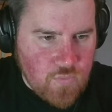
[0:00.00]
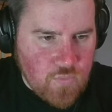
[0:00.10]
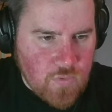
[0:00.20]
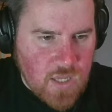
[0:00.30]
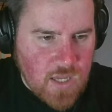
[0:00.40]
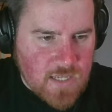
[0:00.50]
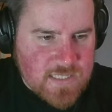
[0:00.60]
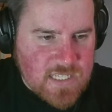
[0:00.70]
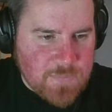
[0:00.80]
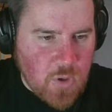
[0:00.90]
on
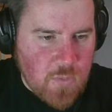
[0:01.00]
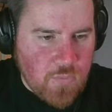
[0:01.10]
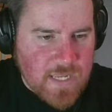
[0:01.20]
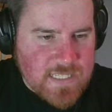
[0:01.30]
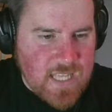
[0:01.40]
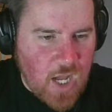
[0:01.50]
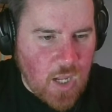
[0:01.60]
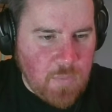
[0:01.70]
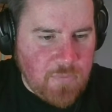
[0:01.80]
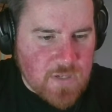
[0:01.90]
stage promo, raise the
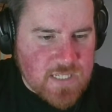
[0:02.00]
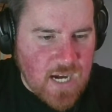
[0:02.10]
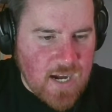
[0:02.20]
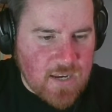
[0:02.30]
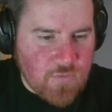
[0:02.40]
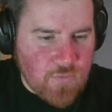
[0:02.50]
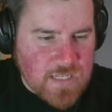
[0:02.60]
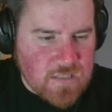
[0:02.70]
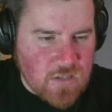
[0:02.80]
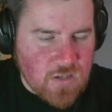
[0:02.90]
hype for a target
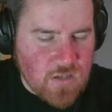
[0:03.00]
wrestler.